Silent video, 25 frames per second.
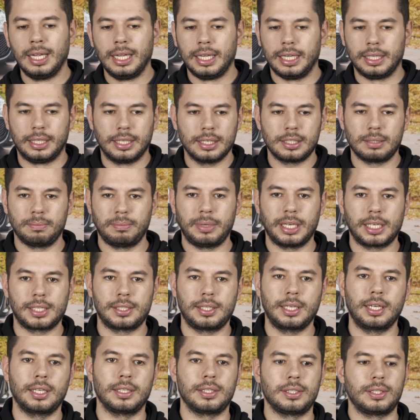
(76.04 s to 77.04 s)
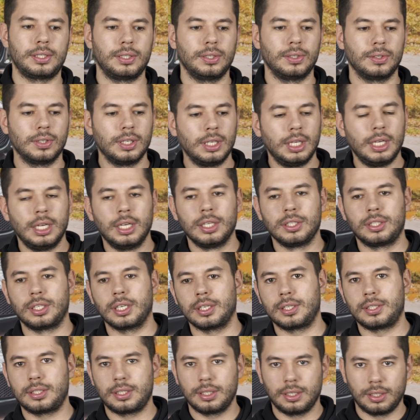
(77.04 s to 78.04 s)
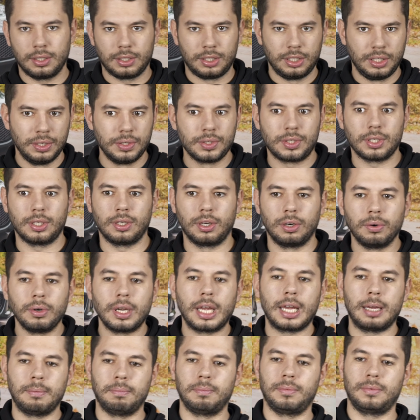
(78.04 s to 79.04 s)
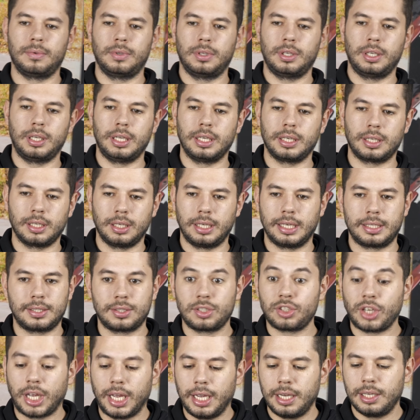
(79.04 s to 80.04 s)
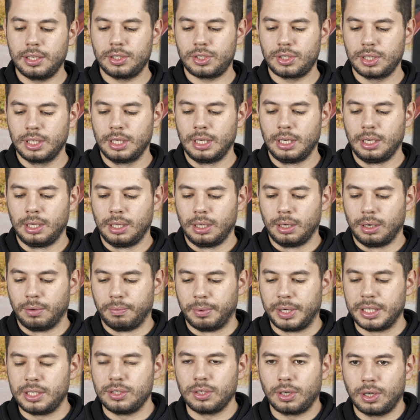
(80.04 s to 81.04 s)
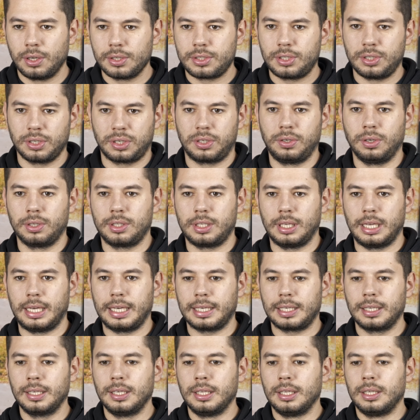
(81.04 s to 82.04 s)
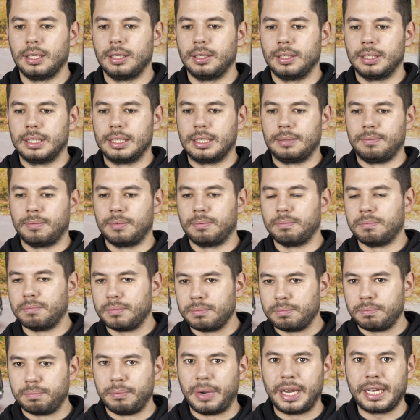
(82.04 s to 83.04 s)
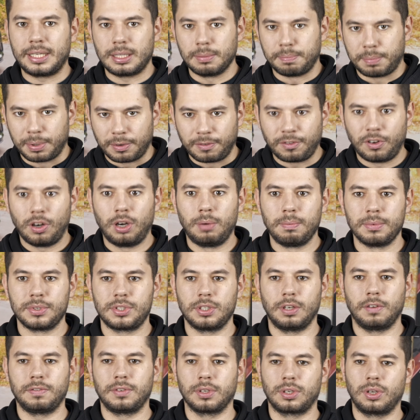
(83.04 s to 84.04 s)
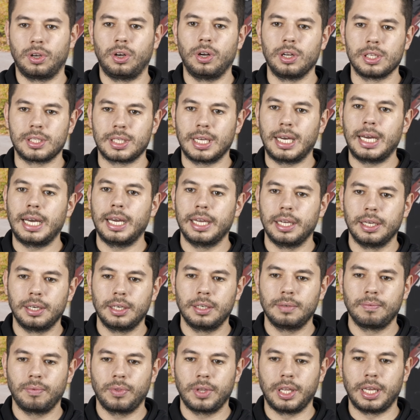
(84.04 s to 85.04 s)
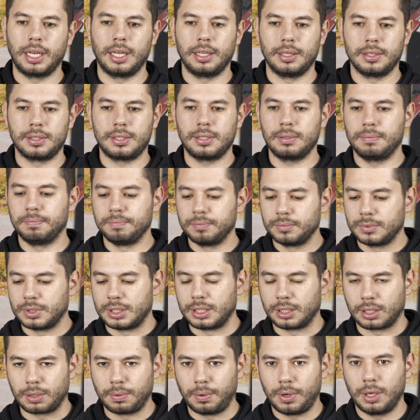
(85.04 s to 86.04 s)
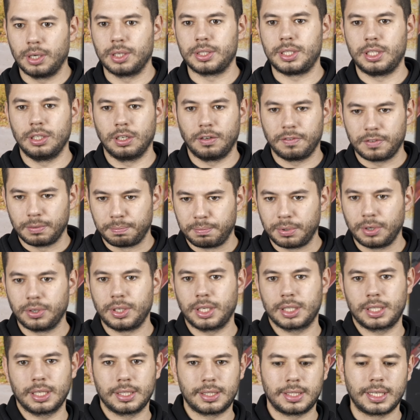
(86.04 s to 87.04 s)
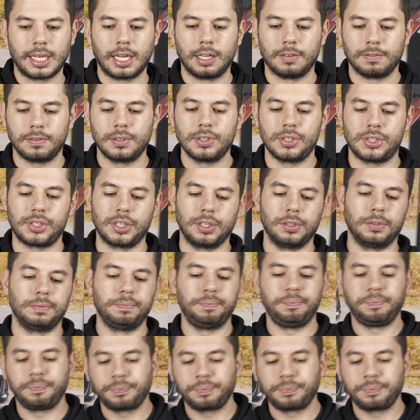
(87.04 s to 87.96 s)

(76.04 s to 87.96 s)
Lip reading: it doesn't make sense to just use an OEM exchange when you also could make the performance of the coils higher and the quality of the product itself. So